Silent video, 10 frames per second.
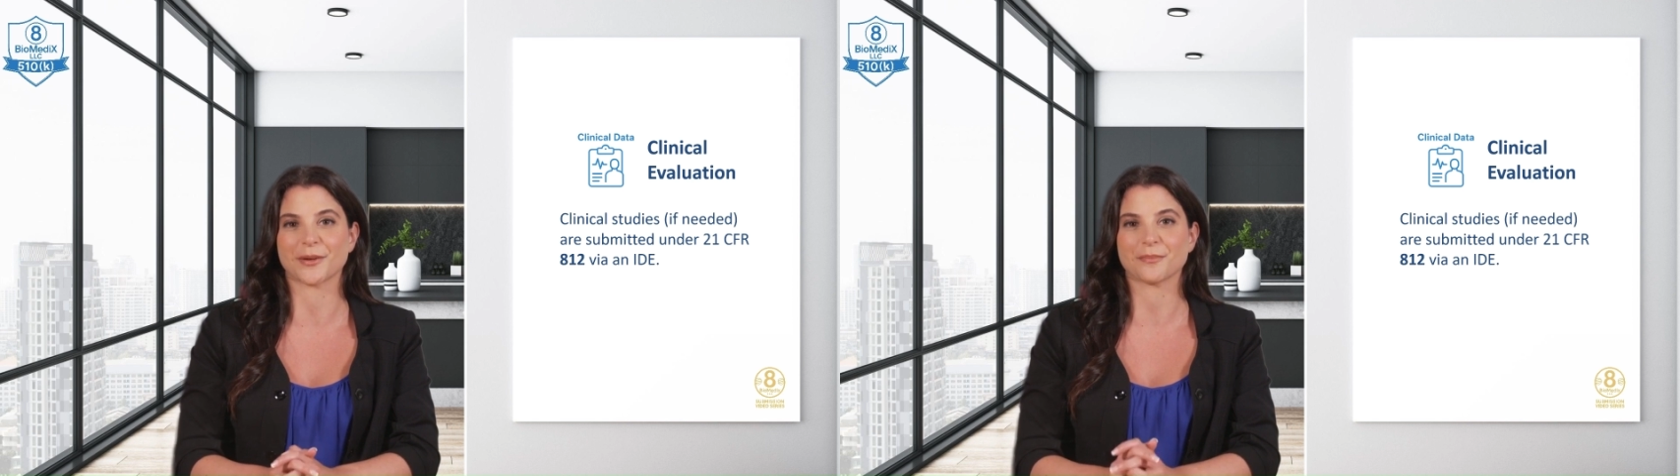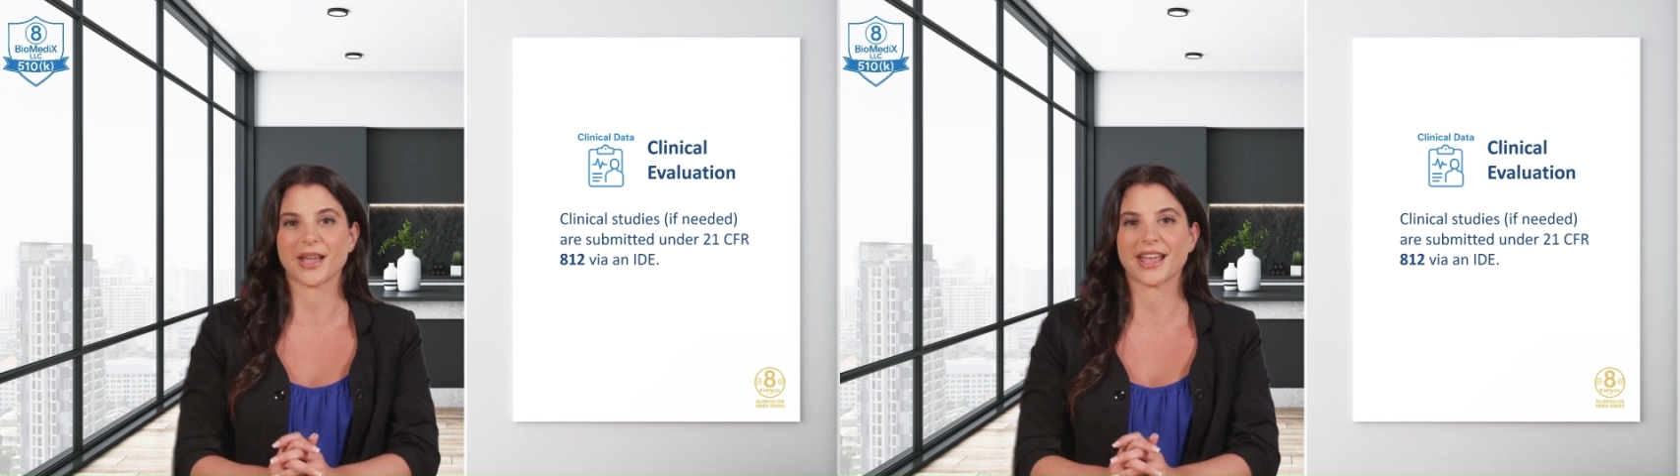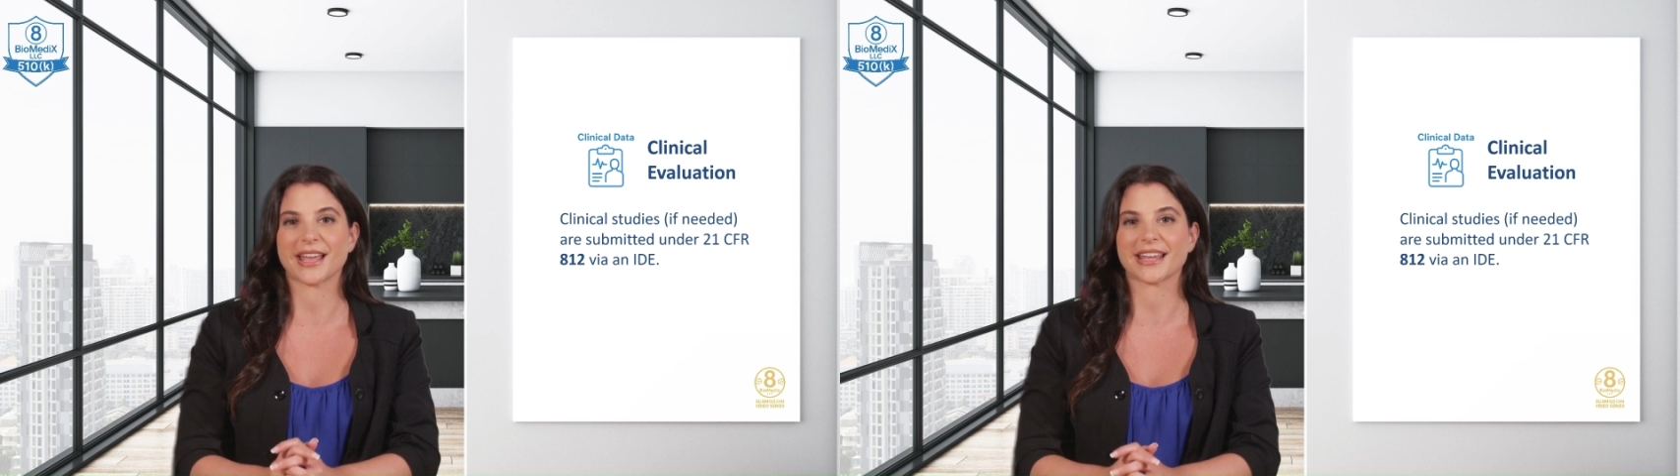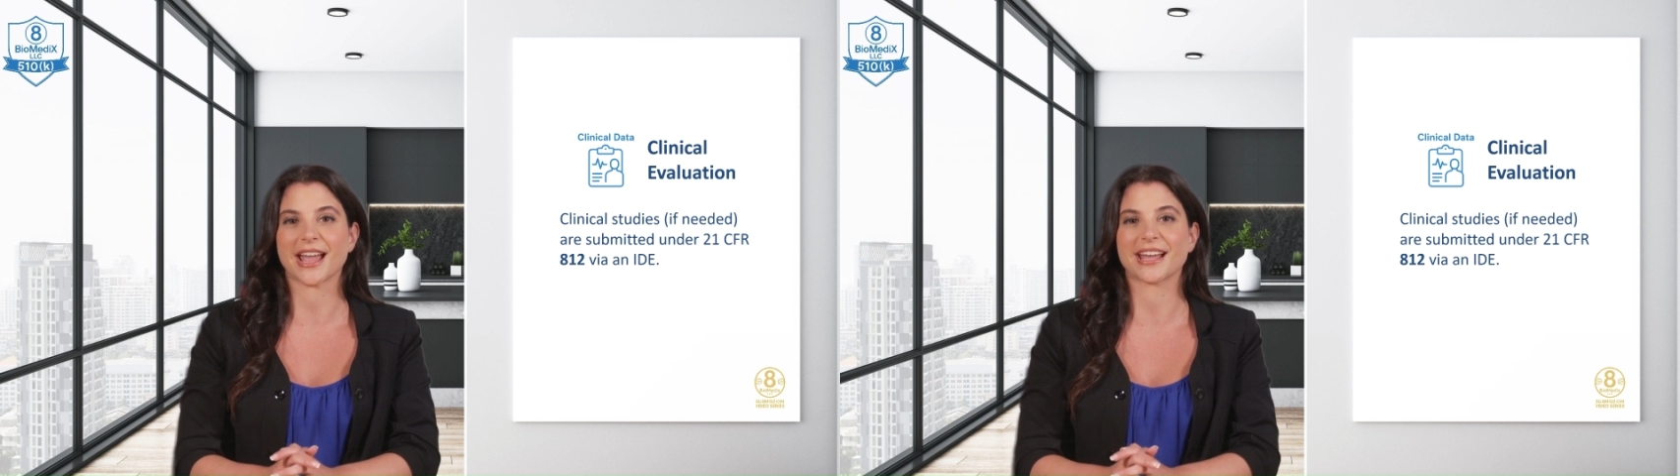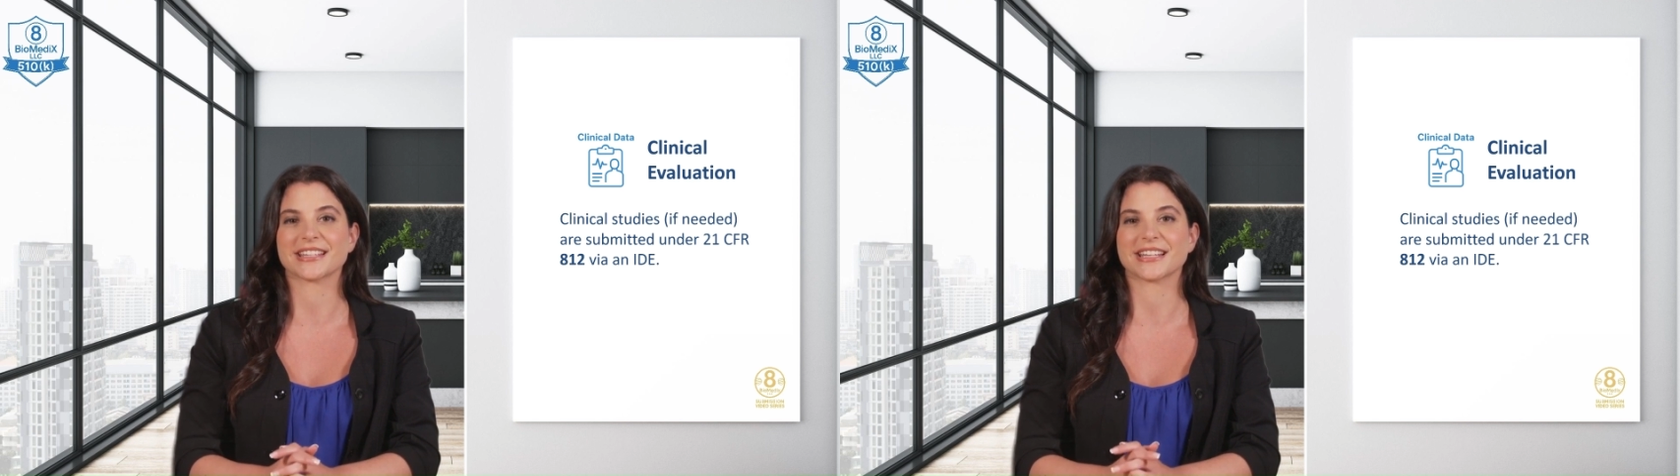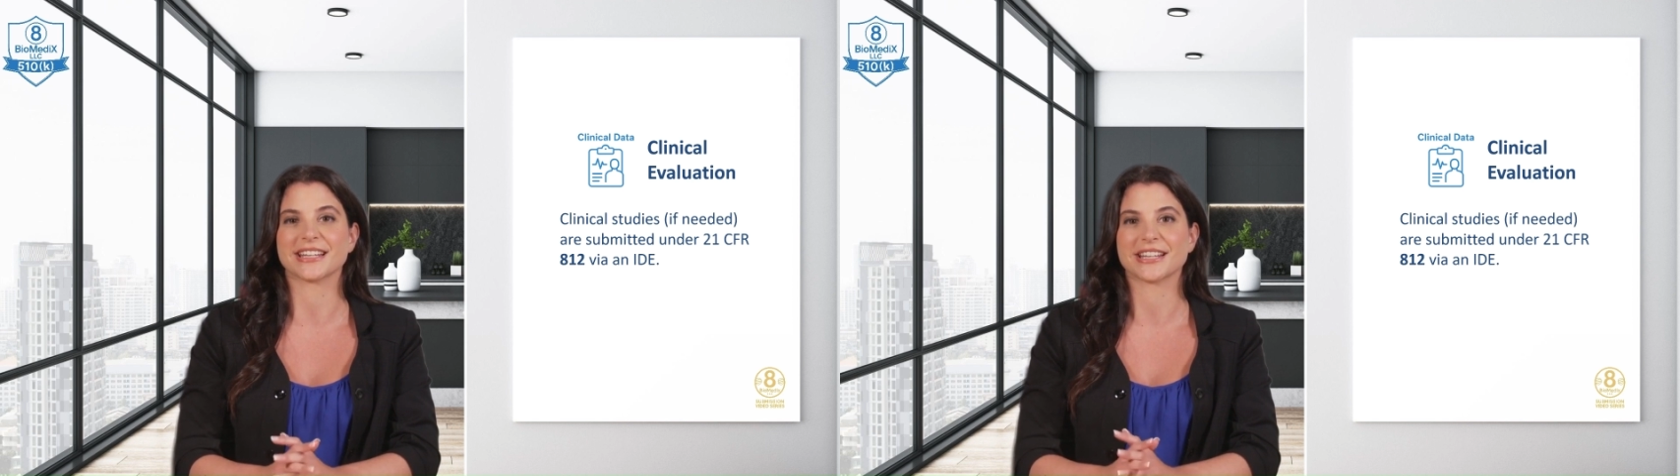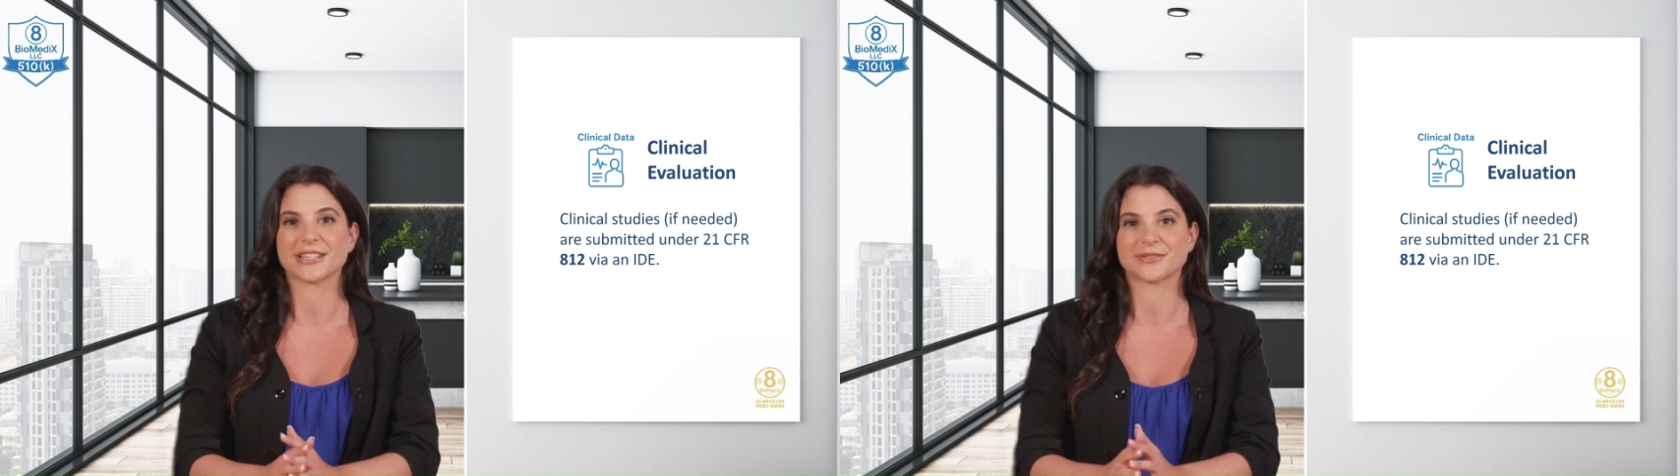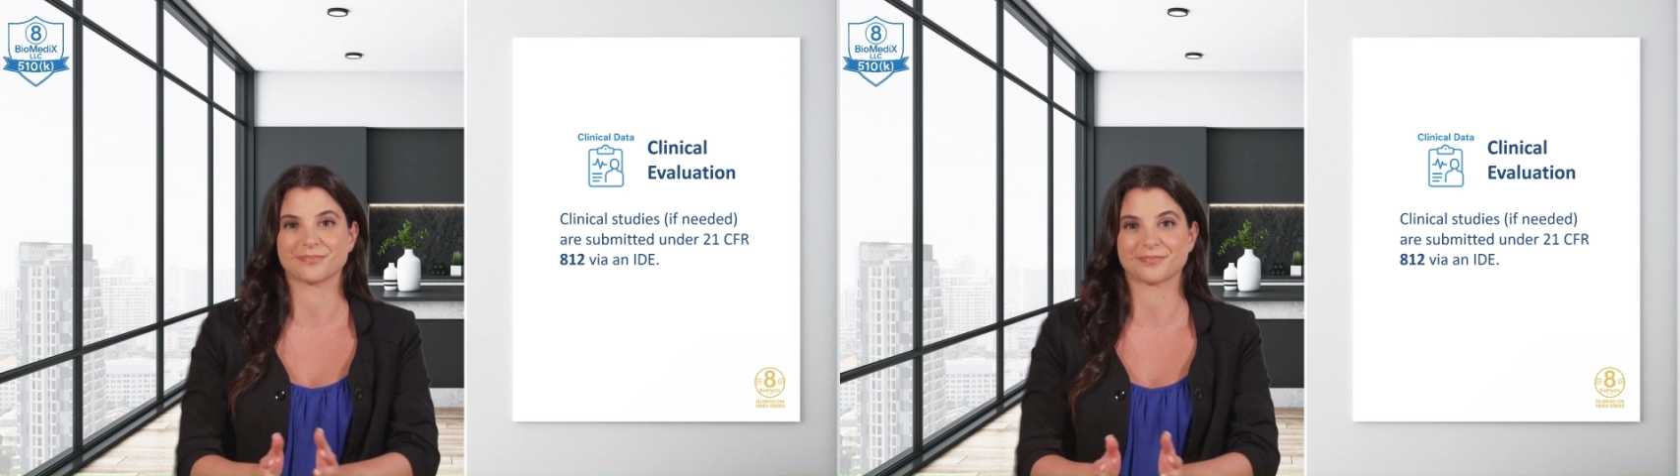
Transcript: via an IDE.